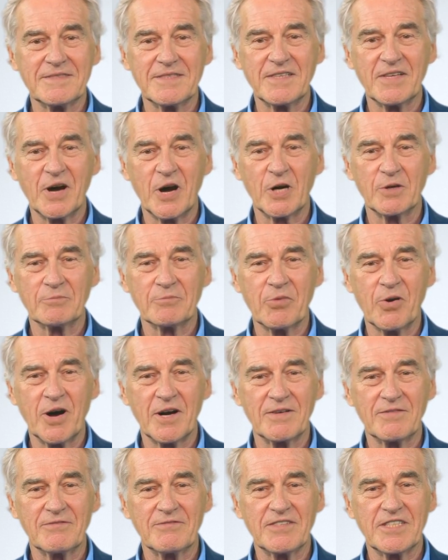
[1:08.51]
Don't
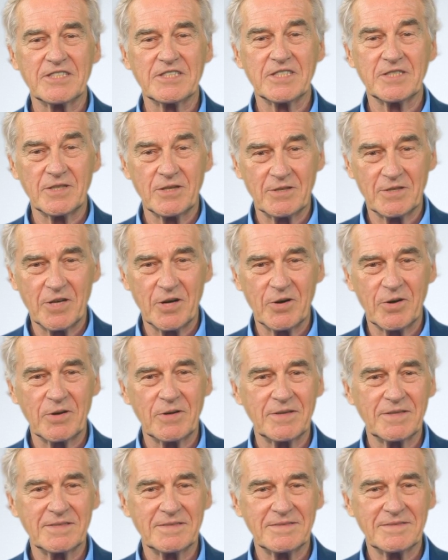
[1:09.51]
want physical
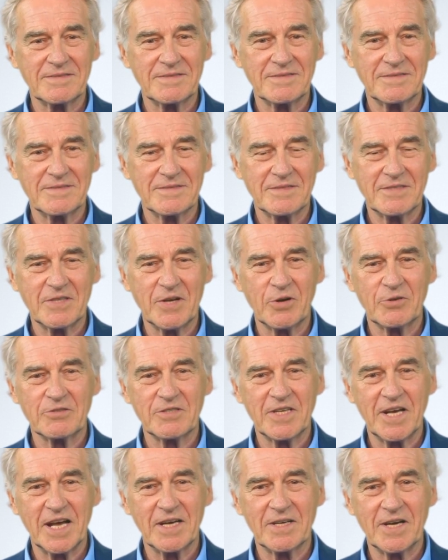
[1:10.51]
gold. You've
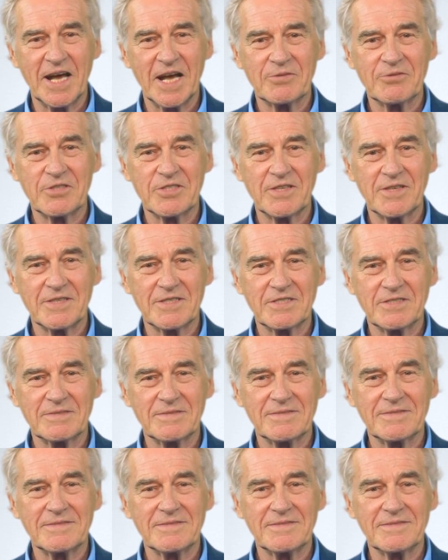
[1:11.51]
got options.